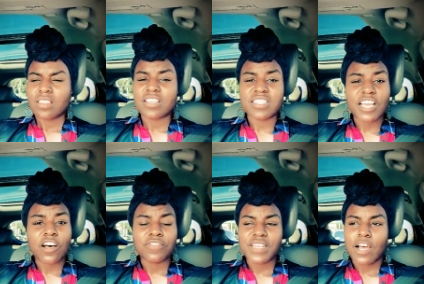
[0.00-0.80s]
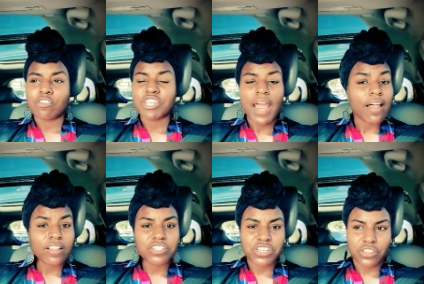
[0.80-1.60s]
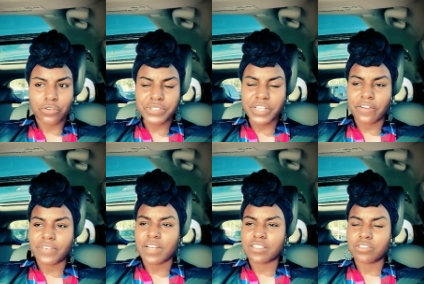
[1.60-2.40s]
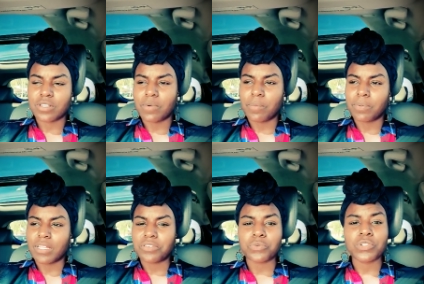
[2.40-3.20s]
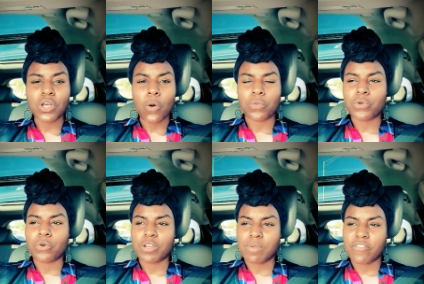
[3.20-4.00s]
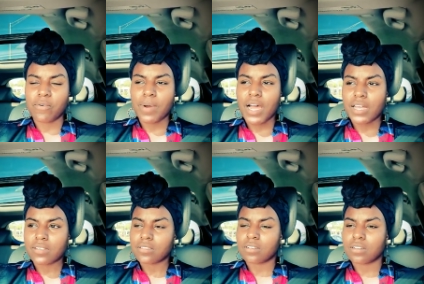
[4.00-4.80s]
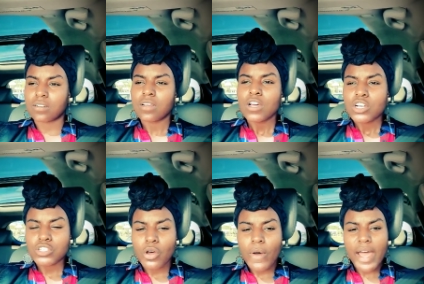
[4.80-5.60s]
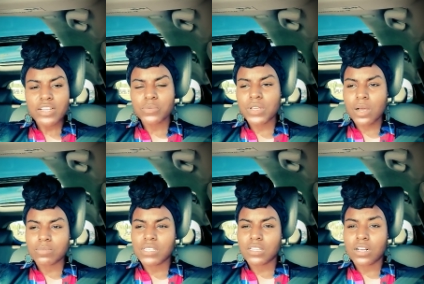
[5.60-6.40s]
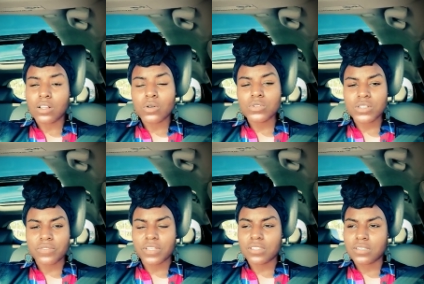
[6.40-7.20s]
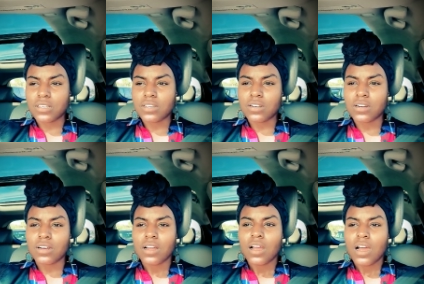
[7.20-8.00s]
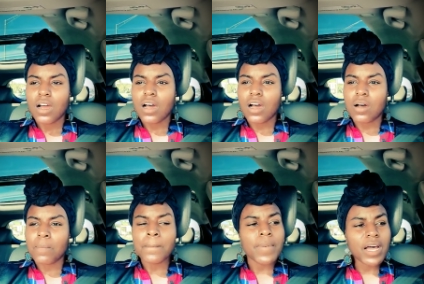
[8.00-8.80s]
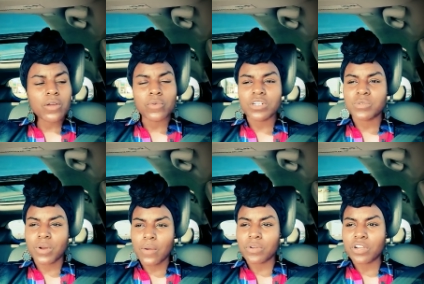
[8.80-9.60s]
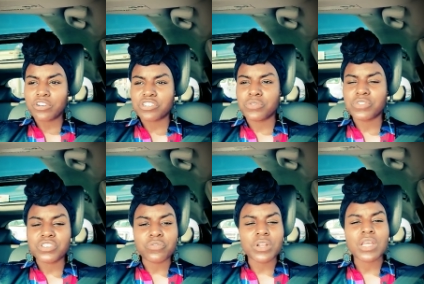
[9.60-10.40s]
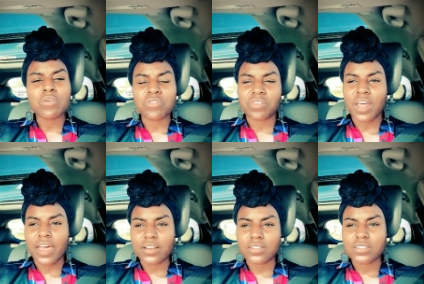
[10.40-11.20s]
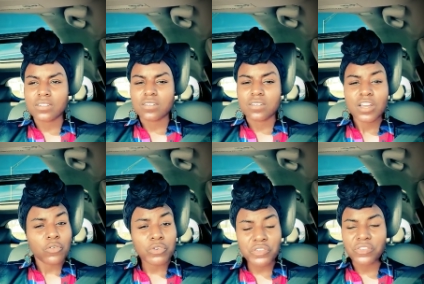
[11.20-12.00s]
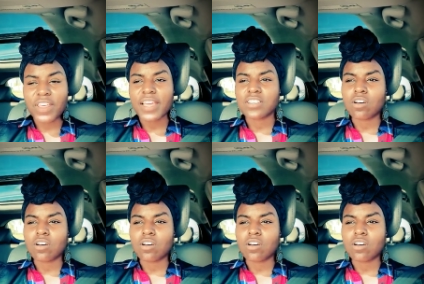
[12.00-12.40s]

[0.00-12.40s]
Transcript: the self-doubt, challenging those self-doubts, those limited beliefs, was only going to be for my highest good. So as we come to the close of this year, my words, what I would encourage you to do is to really reflect